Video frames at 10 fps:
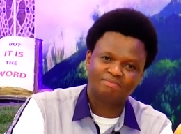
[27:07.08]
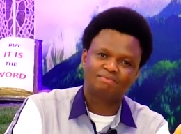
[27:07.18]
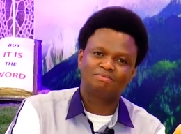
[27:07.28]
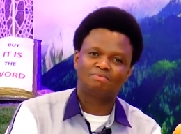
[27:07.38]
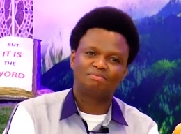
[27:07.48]

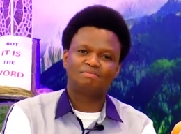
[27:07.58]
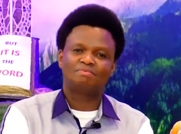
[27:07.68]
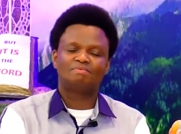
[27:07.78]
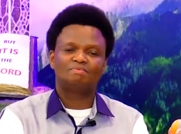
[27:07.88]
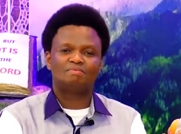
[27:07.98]

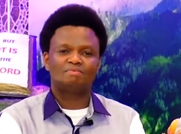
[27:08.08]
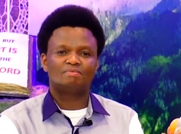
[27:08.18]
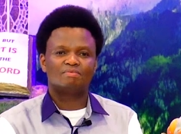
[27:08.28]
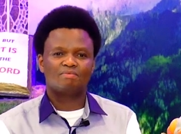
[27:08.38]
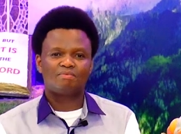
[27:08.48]

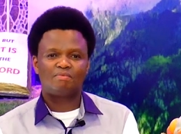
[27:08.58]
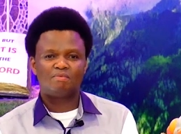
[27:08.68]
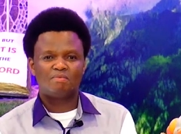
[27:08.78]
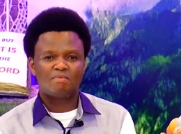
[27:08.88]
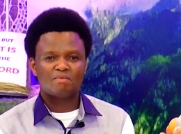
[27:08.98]

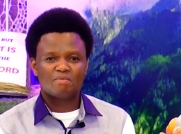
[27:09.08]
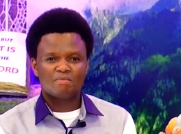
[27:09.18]
Nobody speaks.